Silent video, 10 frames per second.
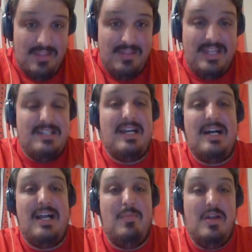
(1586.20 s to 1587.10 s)
this
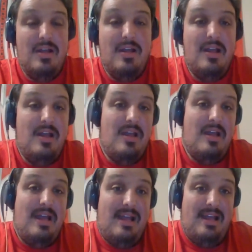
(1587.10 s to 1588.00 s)
time
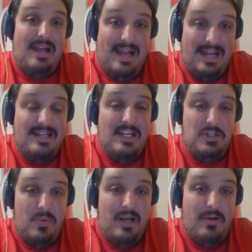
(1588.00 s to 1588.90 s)
at
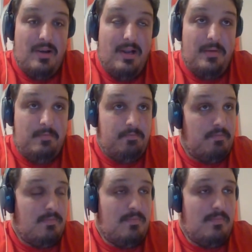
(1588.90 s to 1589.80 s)
Nationwide Arena,
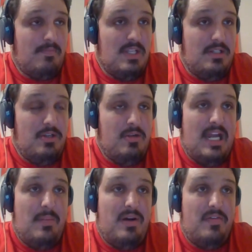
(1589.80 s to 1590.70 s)
to
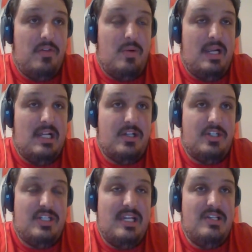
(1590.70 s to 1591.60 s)
cap off the
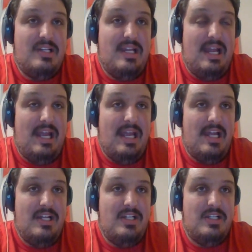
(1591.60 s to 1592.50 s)
regular season
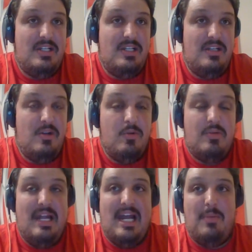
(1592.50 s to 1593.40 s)
and, you
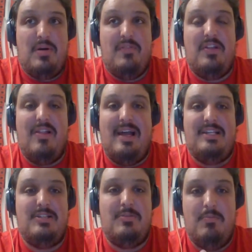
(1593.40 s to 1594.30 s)
know, cap off the
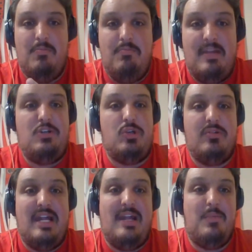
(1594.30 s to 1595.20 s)
last
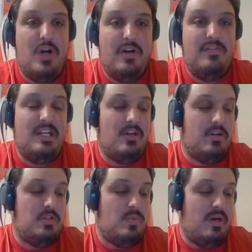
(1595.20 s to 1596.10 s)
Metro game of the
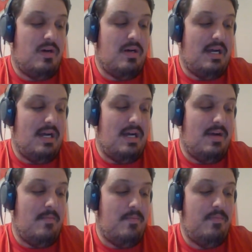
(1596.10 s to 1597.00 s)
year as well.
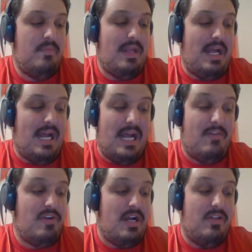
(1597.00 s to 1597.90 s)
Um,
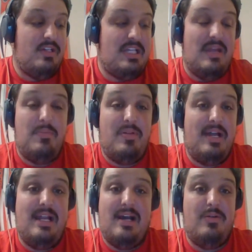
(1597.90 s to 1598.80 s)
after how this game
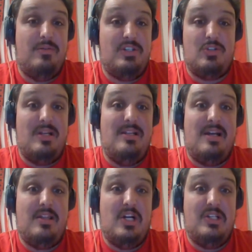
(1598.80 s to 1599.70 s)
played out, it was three
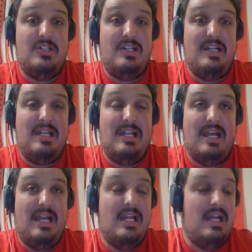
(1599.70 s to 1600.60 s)
nothing on Sunday
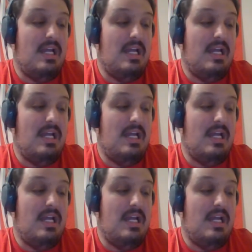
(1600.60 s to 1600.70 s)
night.